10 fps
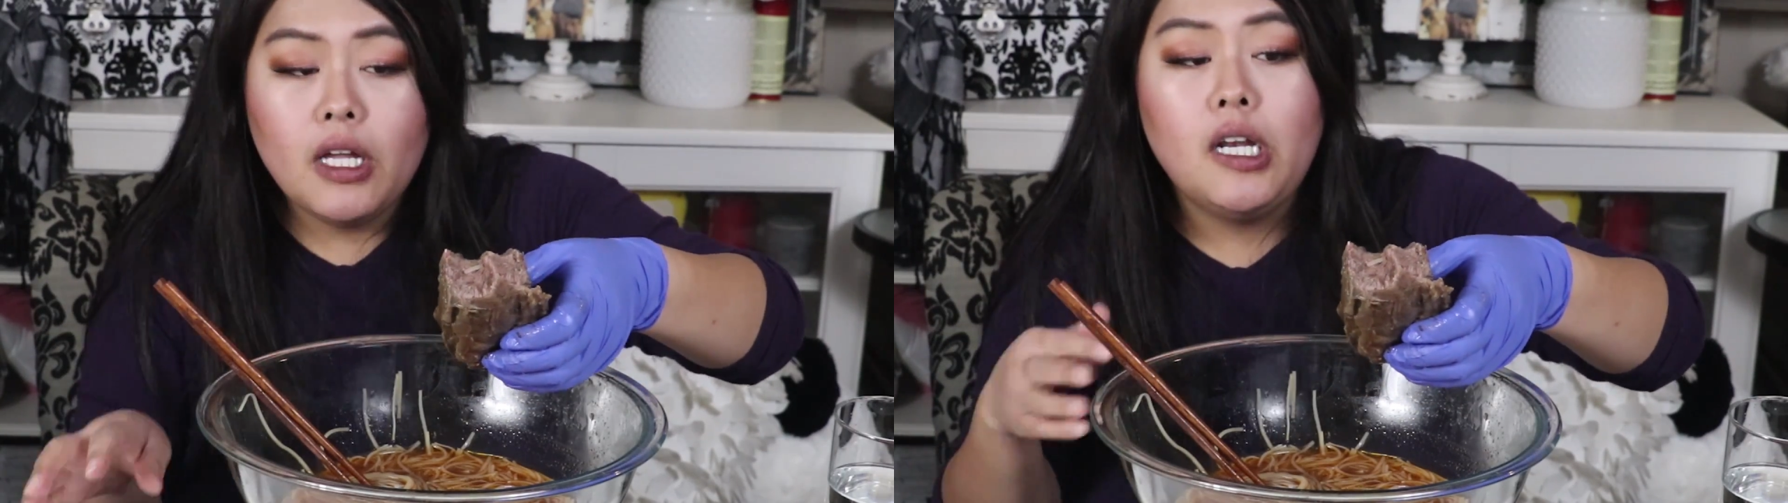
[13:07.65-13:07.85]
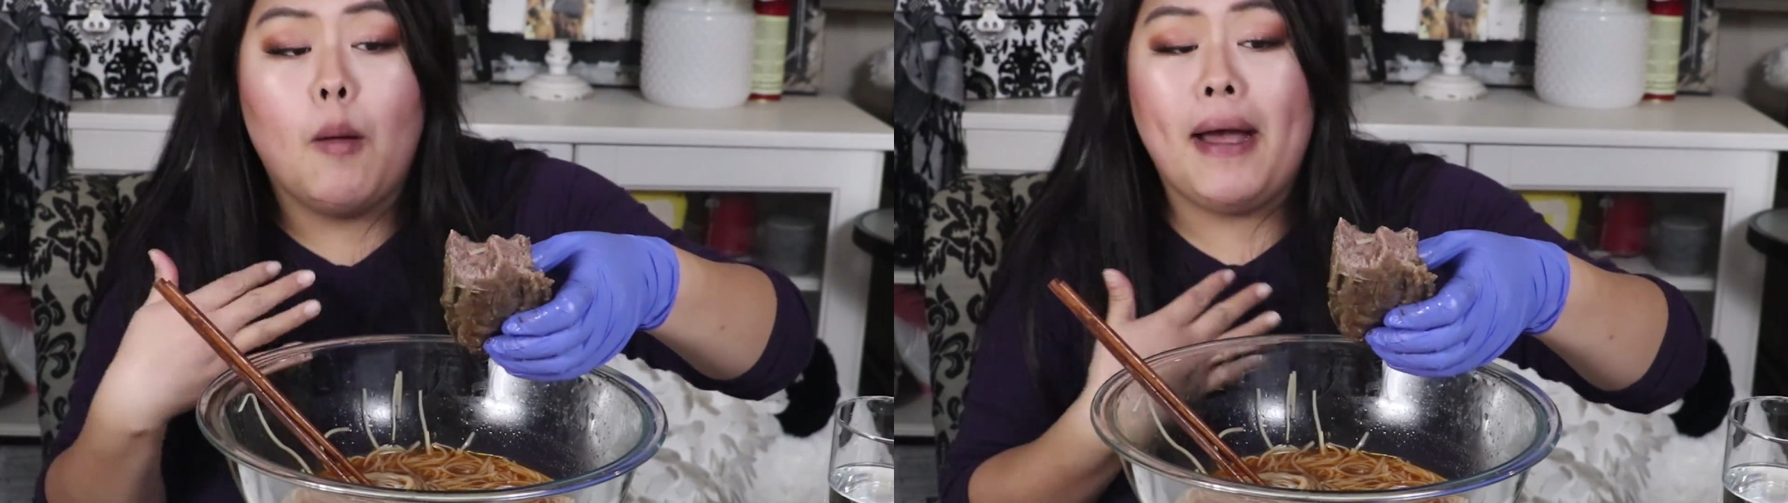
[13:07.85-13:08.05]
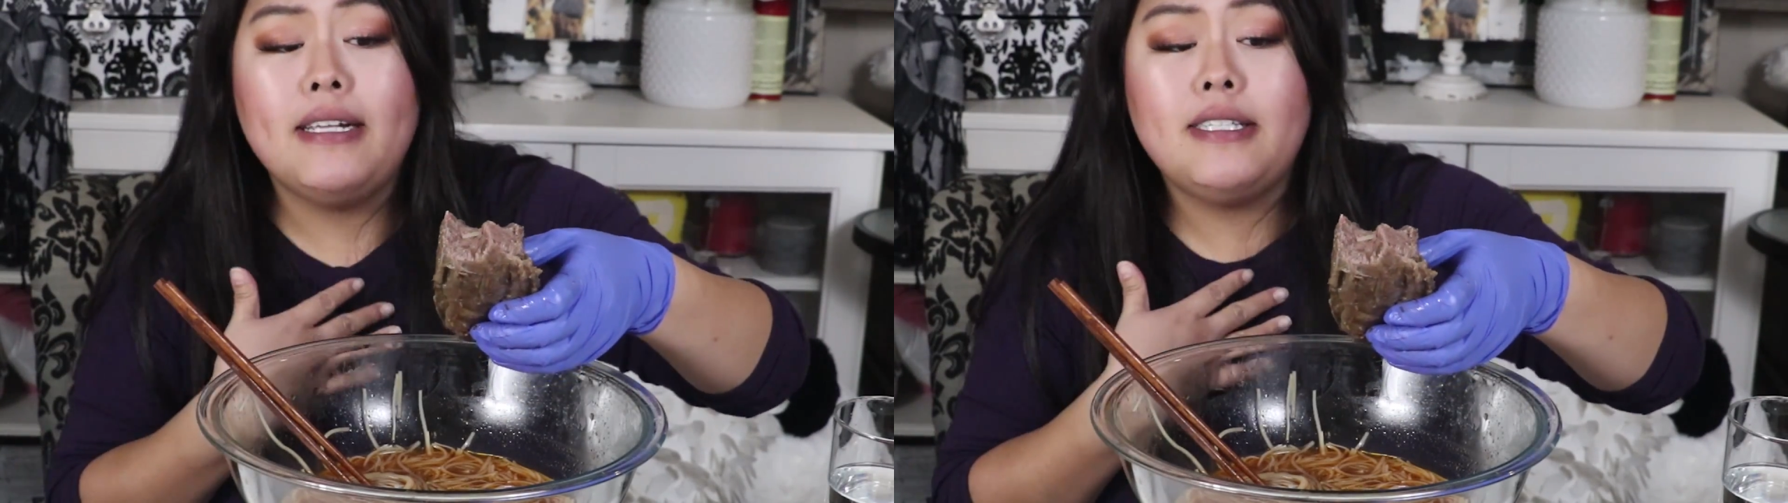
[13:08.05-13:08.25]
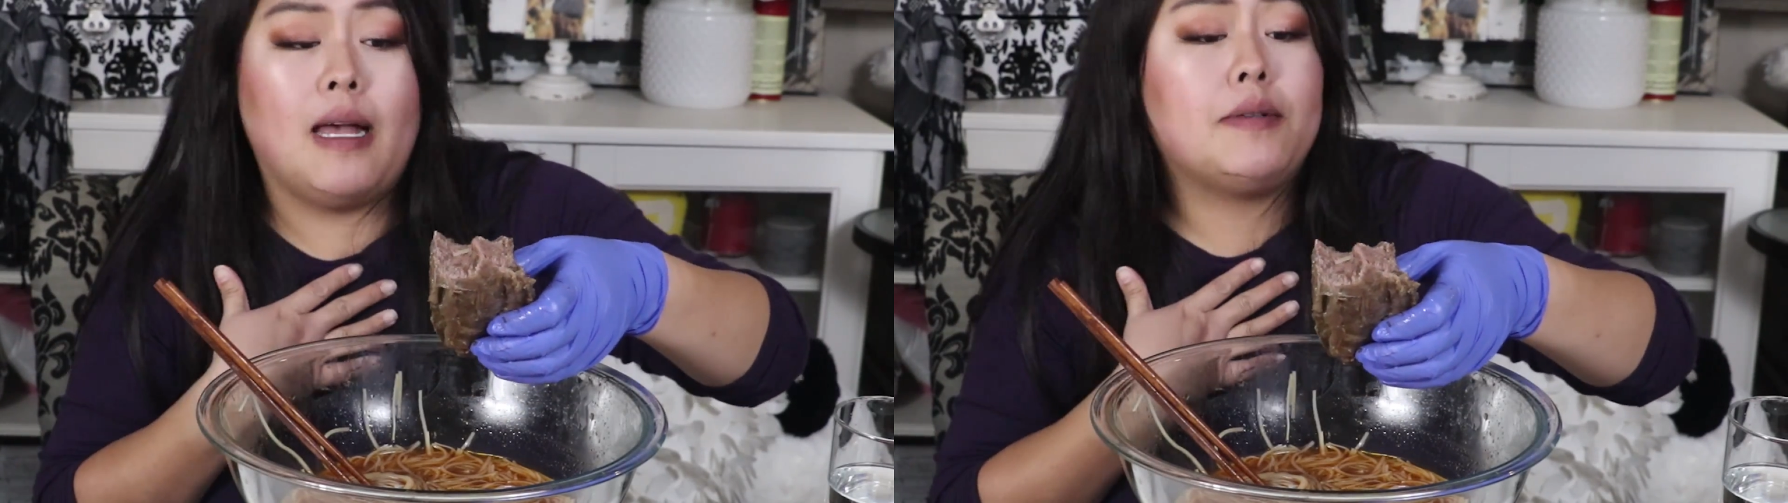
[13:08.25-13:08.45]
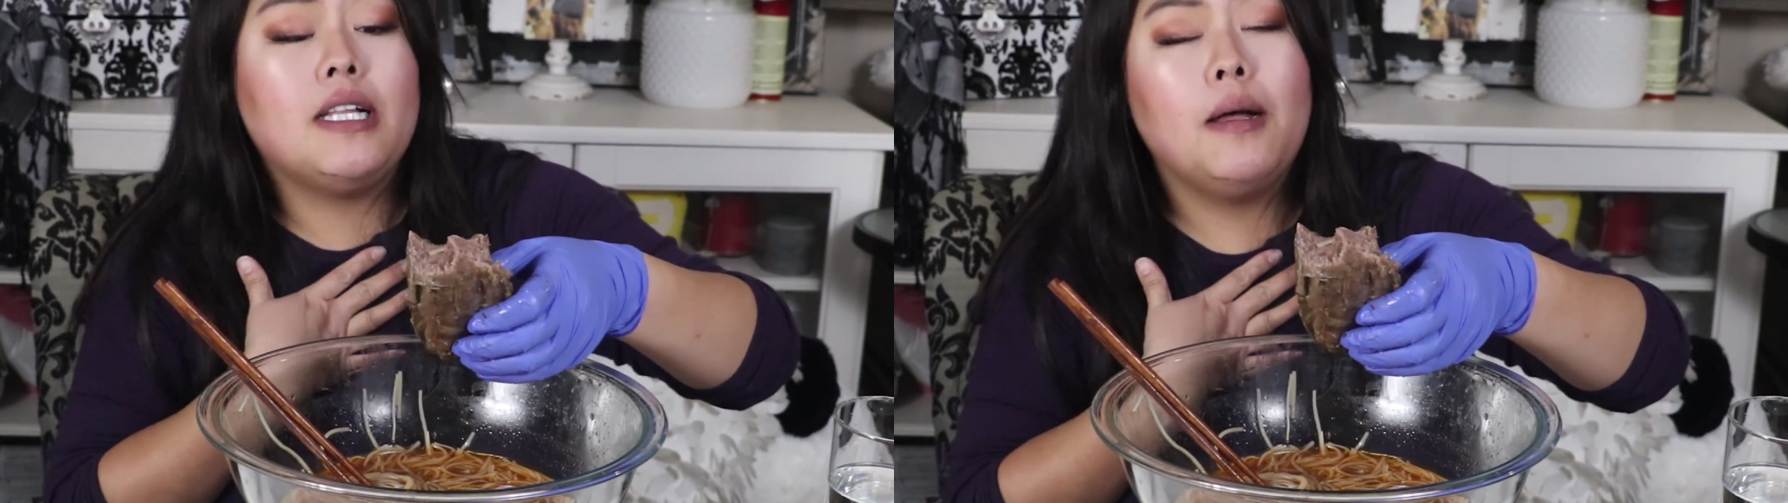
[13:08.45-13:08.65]
Now, my
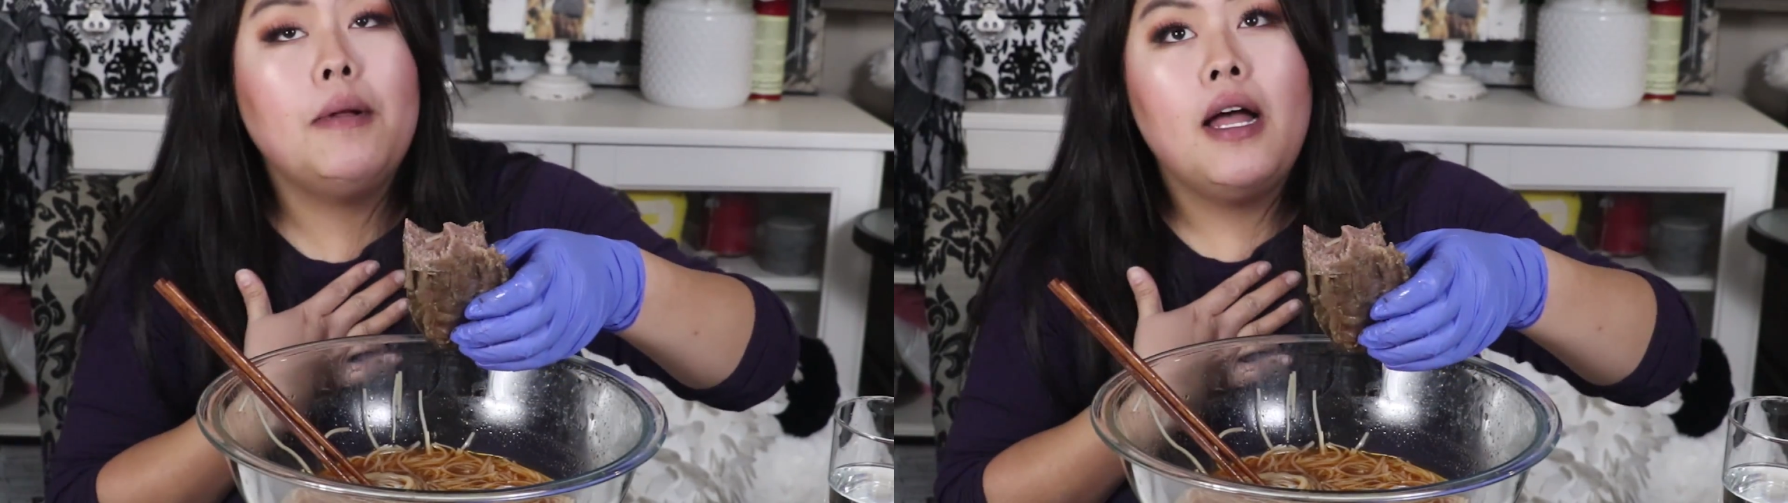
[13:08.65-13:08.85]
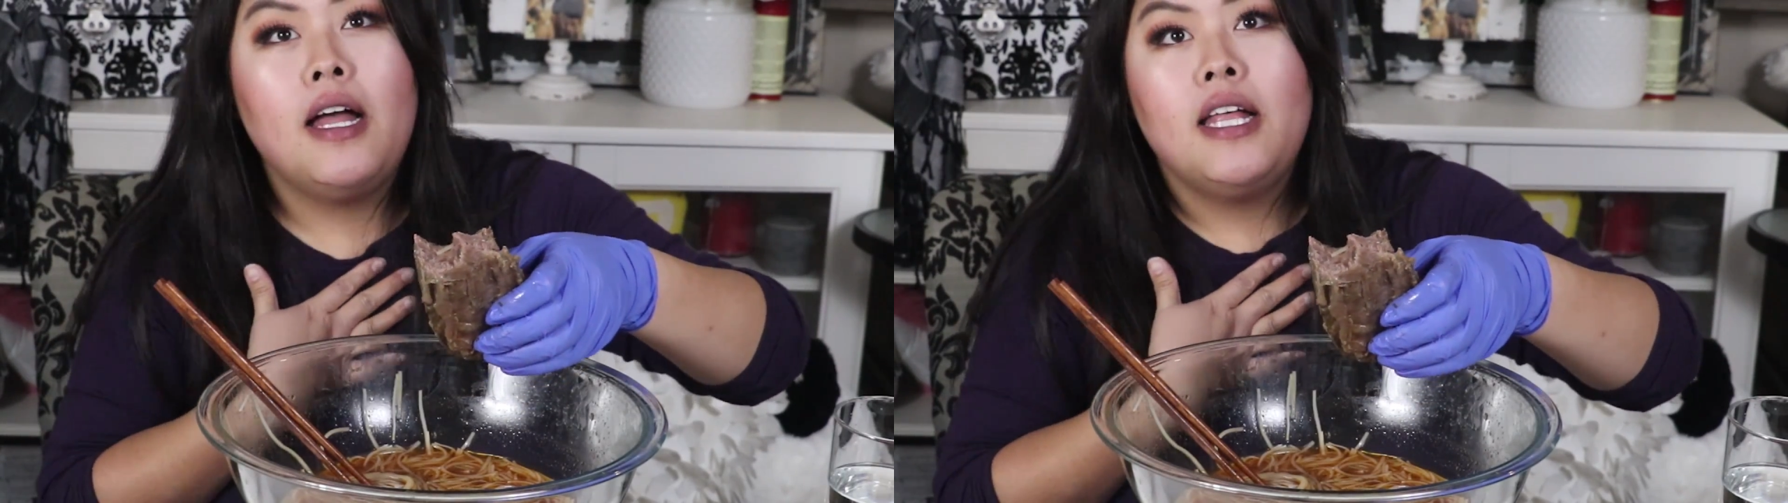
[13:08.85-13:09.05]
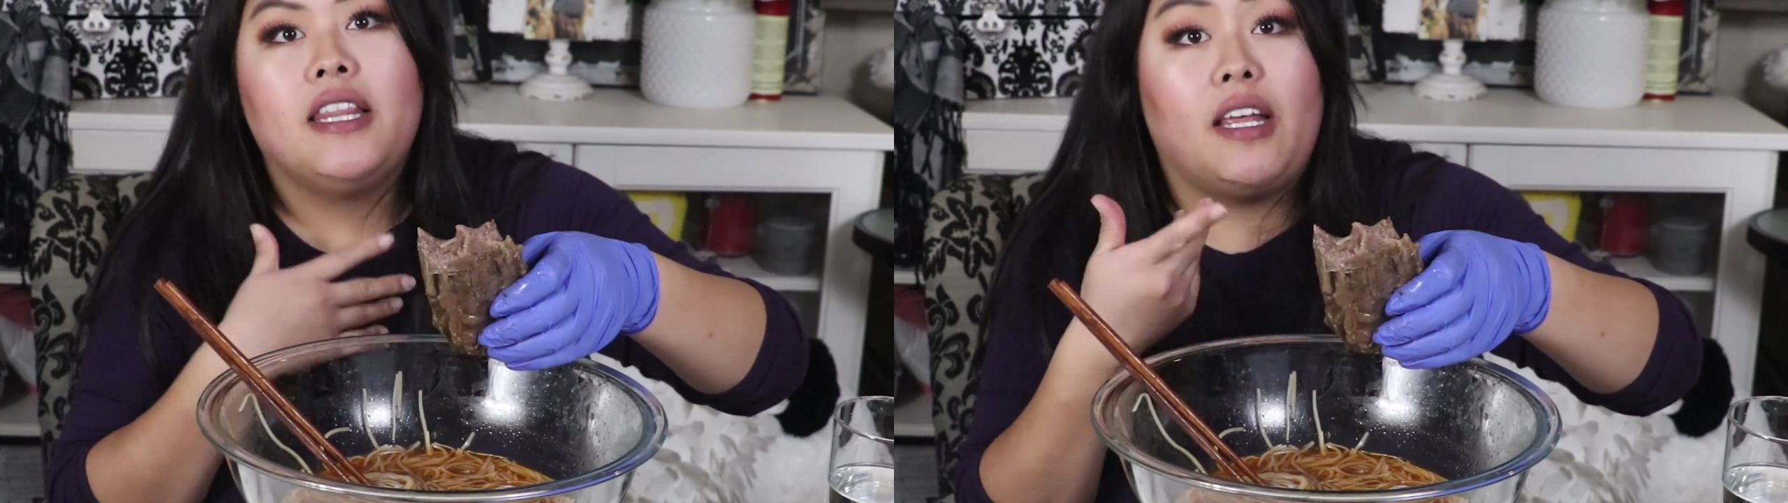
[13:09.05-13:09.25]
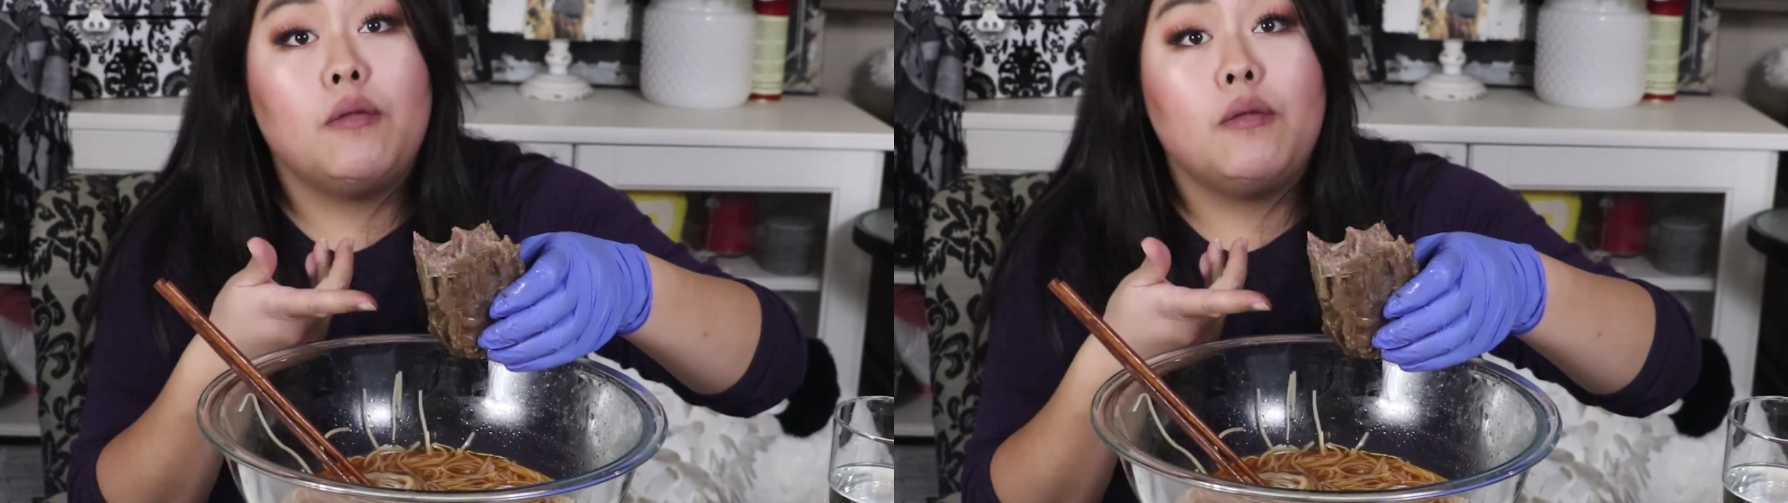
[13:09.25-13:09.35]
Sam's Club, they